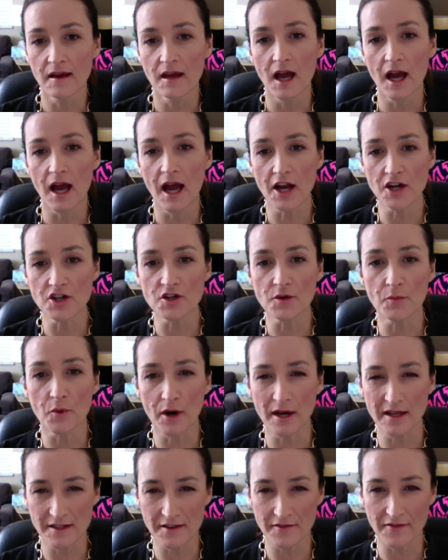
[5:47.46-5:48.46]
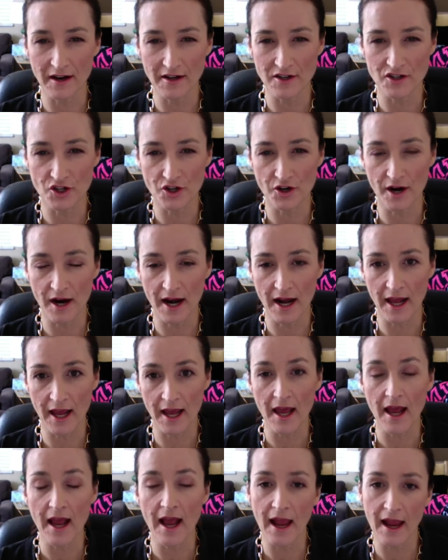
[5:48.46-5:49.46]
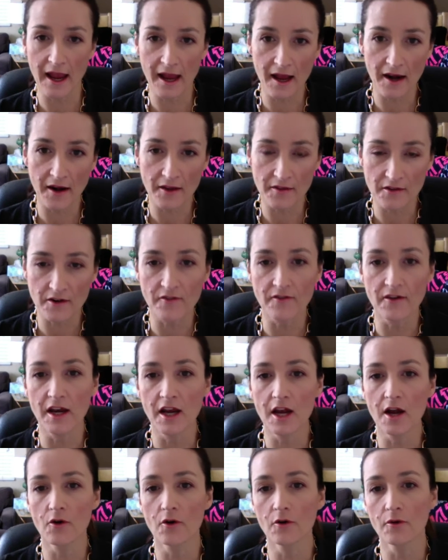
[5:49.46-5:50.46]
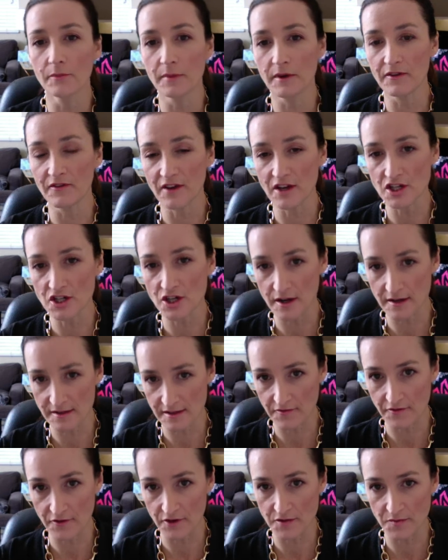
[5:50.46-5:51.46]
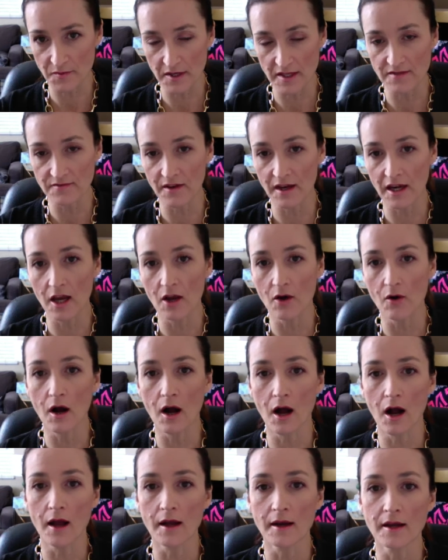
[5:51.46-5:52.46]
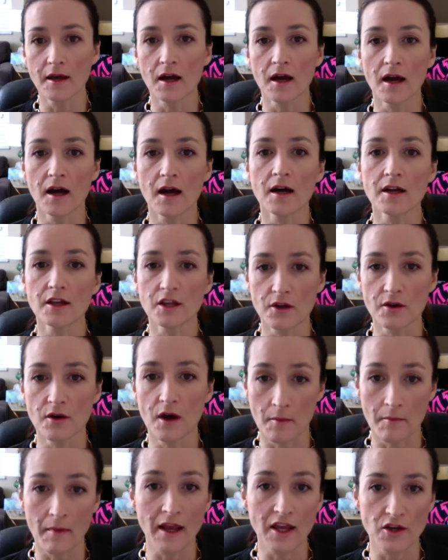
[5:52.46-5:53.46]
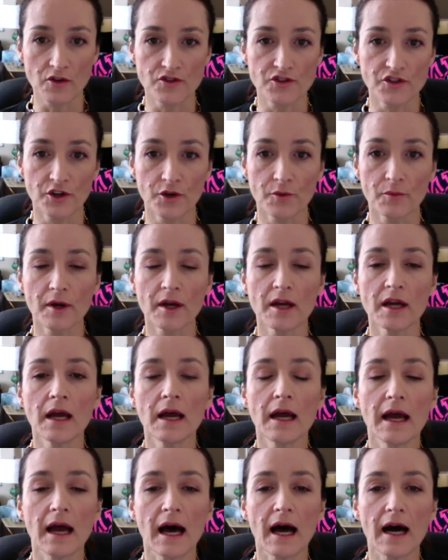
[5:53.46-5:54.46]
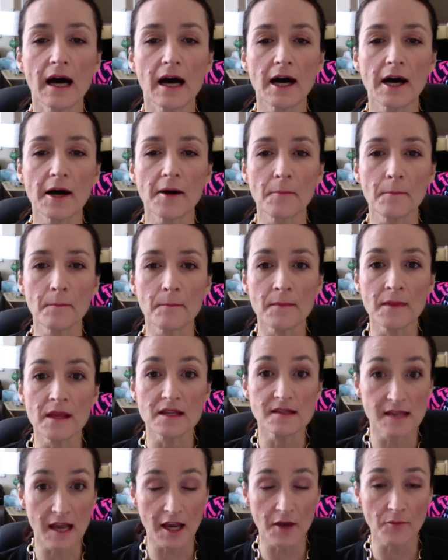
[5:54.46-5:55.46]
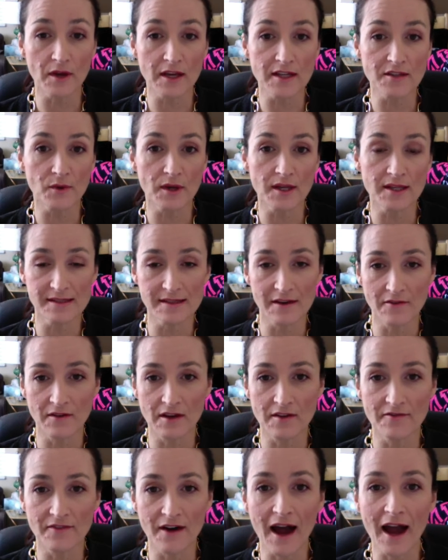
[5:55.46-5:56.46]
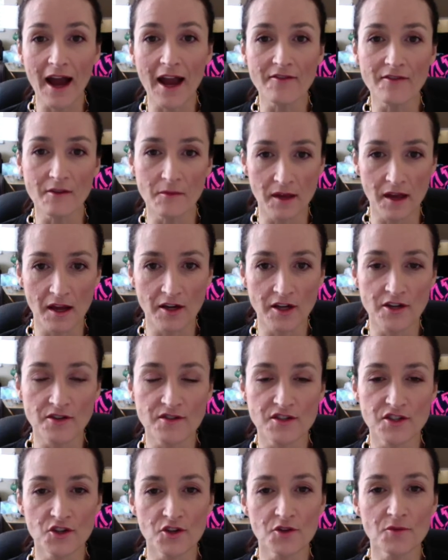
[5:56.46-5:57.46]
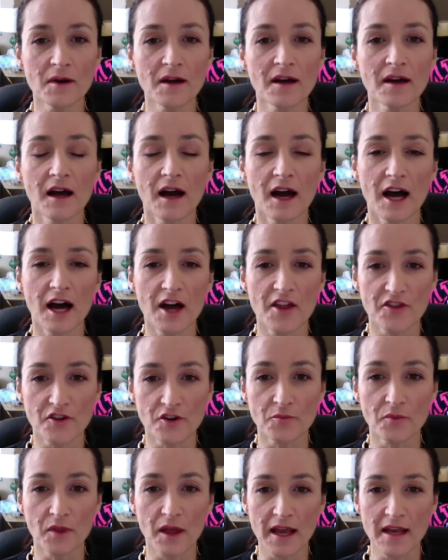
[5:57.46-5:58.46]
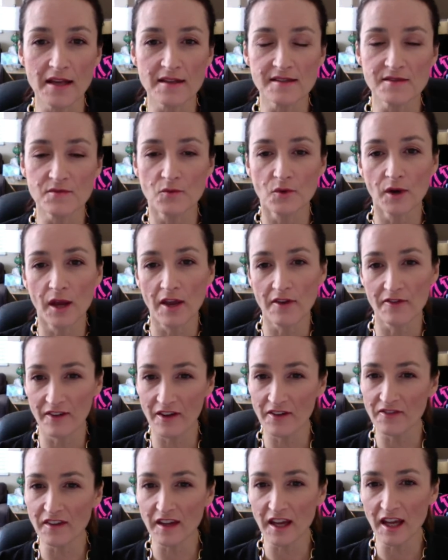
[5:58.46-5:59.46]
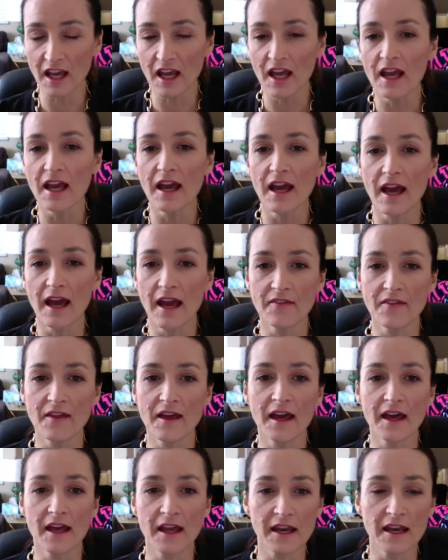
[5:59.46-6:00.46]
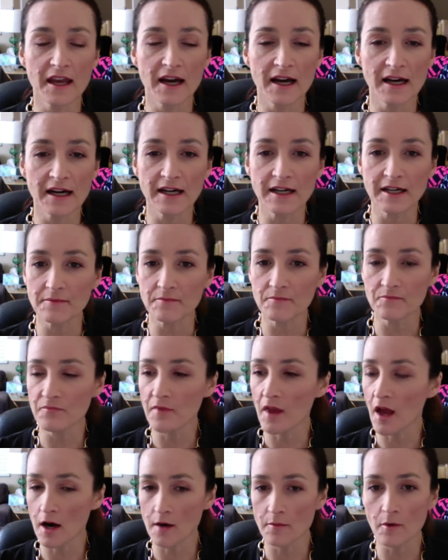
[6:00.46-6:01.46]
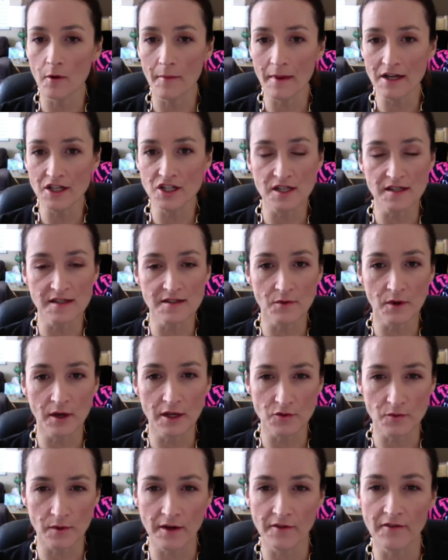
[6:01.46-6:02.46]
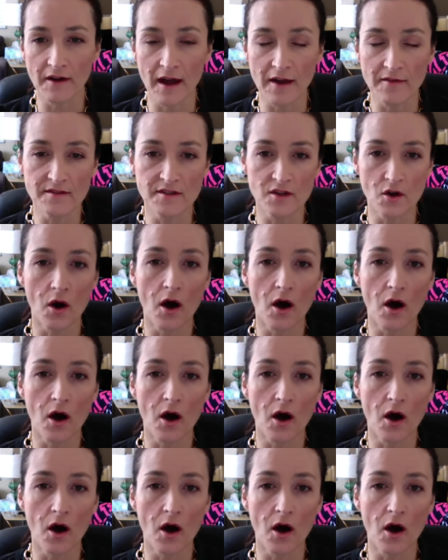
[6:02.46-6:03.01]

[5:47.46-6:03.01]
100 points of extra credit, and their video will be featured as a first place video on my YouTube. Second place will get 75 and be on YouTube. Third place will get 50, and then honorable mentions will get 25. So